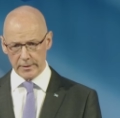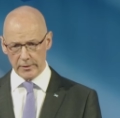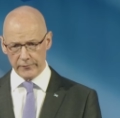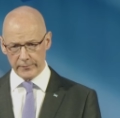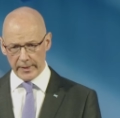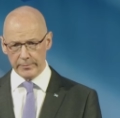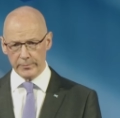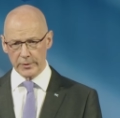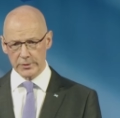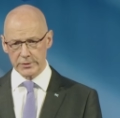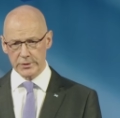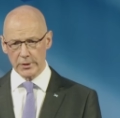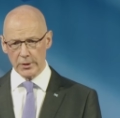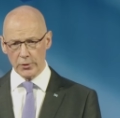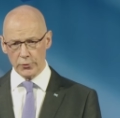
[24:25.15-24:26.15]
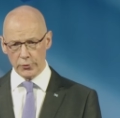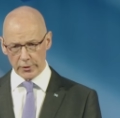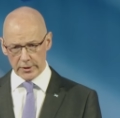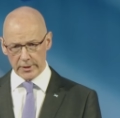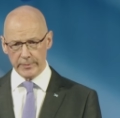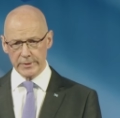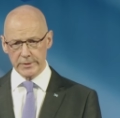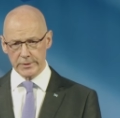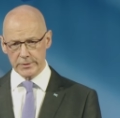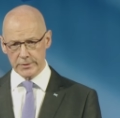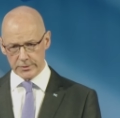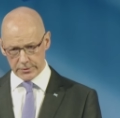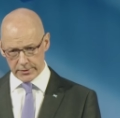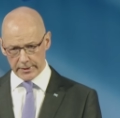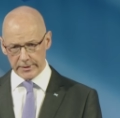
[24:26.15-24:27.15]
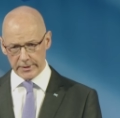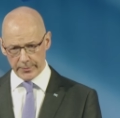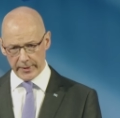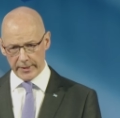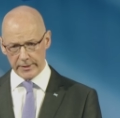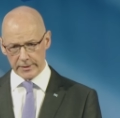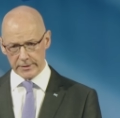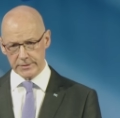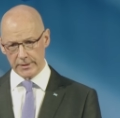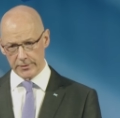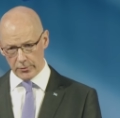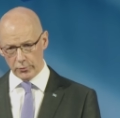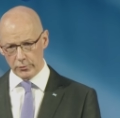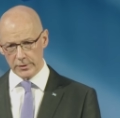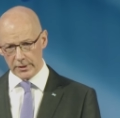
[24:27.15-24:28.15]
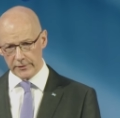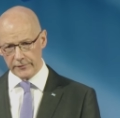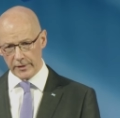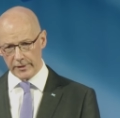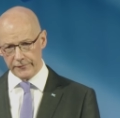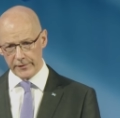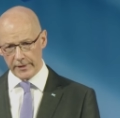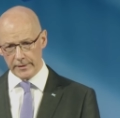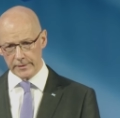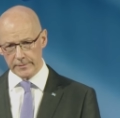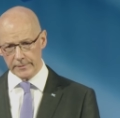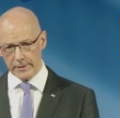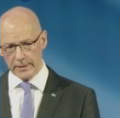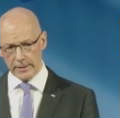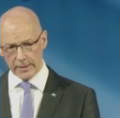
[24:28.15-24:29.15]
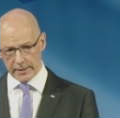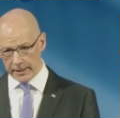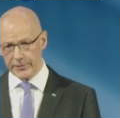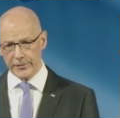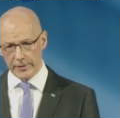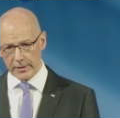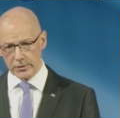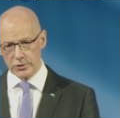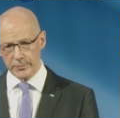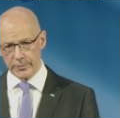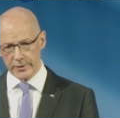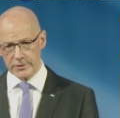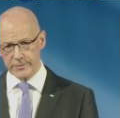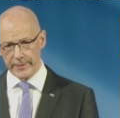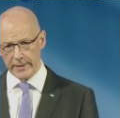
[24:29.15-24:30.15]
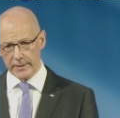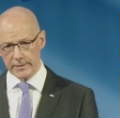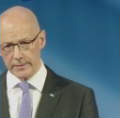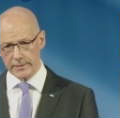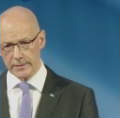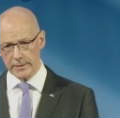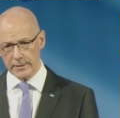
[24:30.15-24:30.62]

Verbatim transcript: of members who are committed to independence and the holding of a referendum. And I think that should be respected.